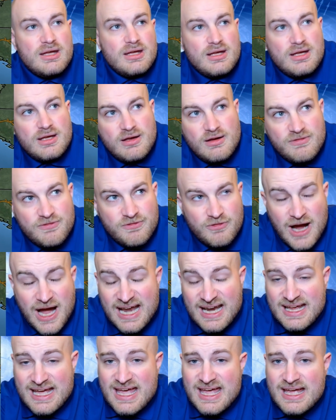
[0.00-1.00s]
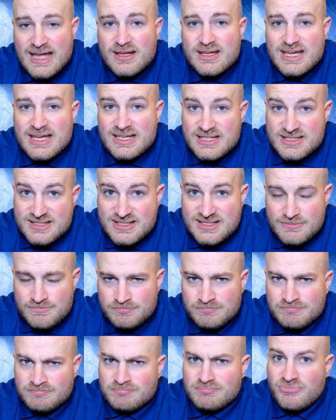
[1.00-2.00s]
Friday into
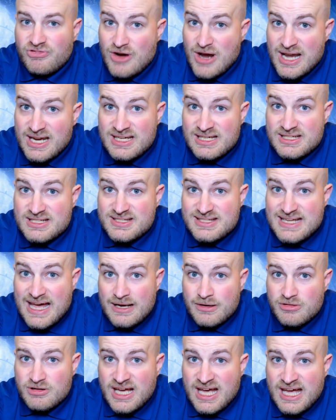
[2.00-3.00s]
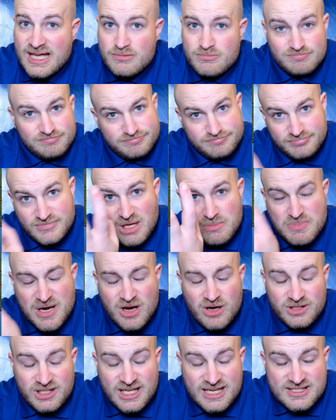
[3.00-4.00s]
Saturday.
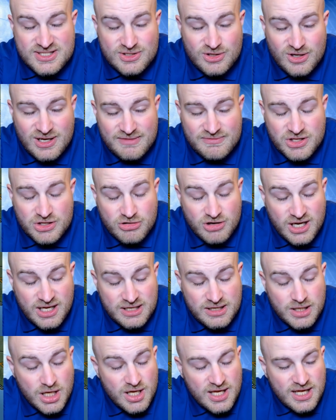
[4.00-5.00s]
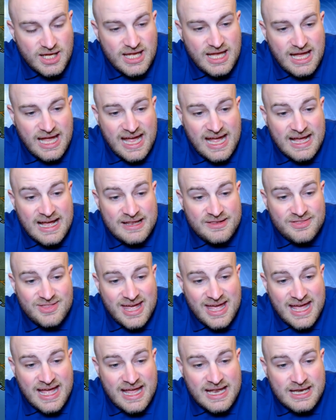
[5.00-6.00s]
Apparently, I still have the crud. And
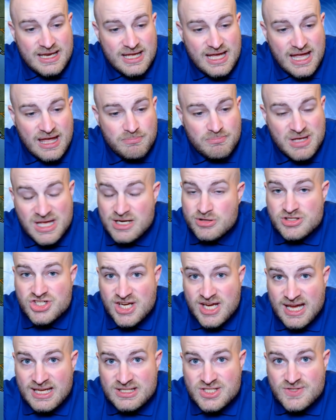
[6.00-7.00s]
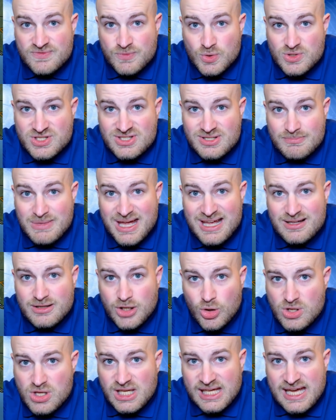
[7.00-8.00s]
then a better chance for some
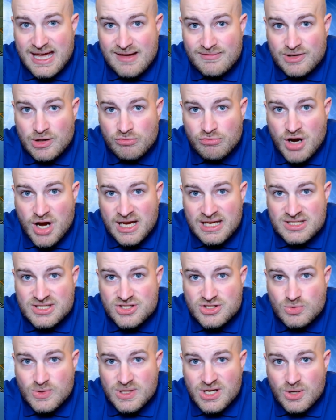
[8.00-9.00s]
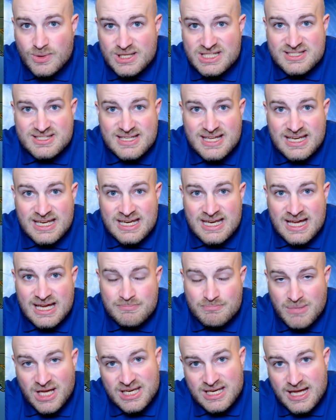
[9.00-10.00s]
locally heavier rains as we go into Sunday night and
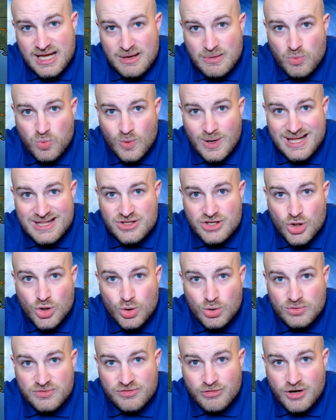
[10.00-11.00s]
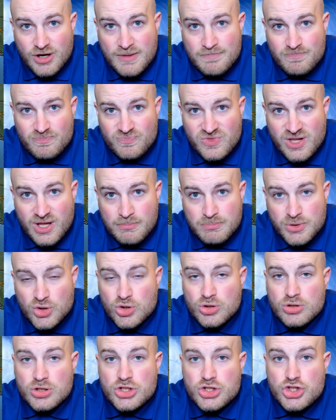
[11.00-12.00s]
Monday with cold front
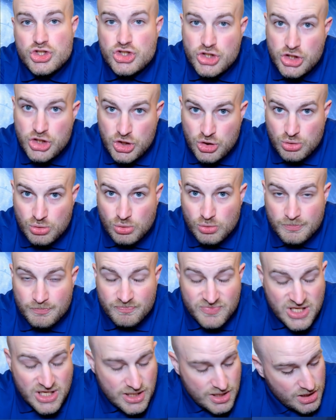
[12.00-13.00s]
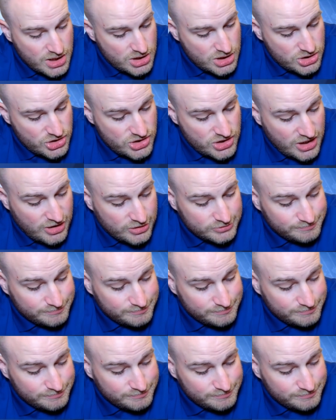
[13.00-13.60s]
number 2. So,